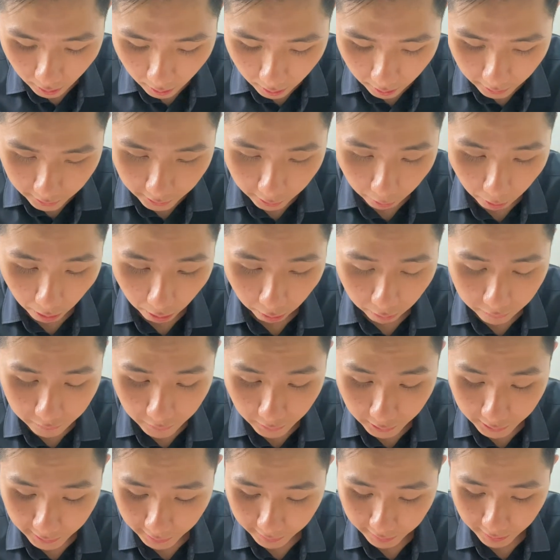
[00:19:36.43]
So our
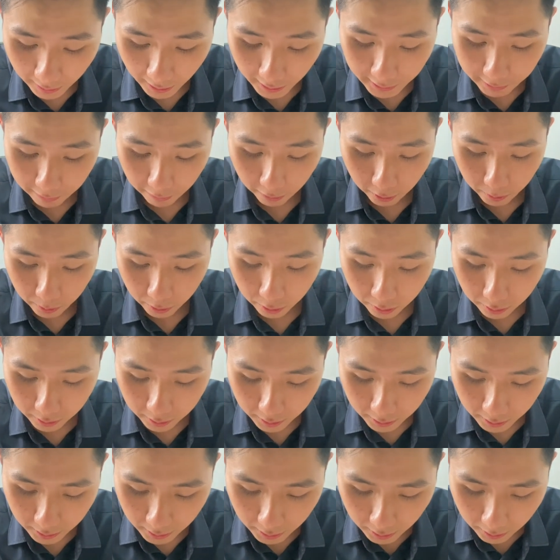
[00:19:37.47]
first and last variable,
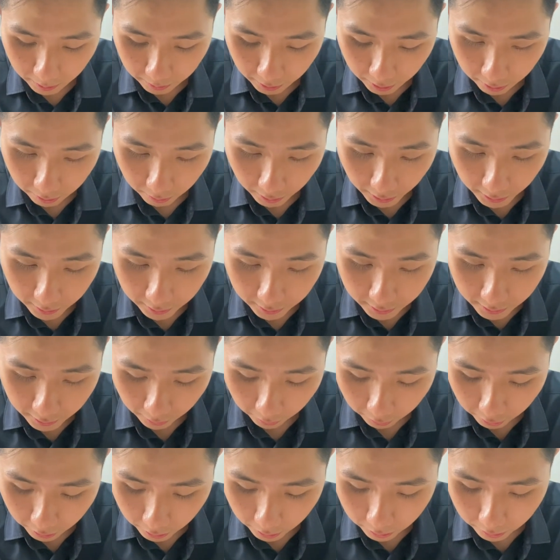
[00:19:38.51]
I'm going to write
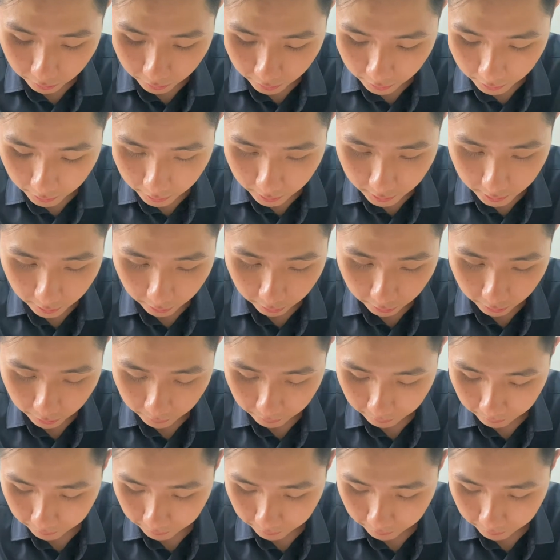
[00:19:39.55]
0, 0.